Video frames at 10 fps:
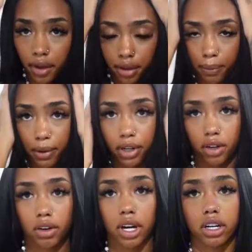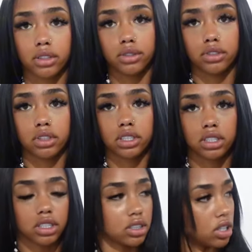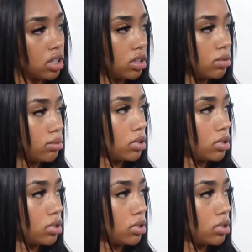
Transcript: depending on how you dress this up,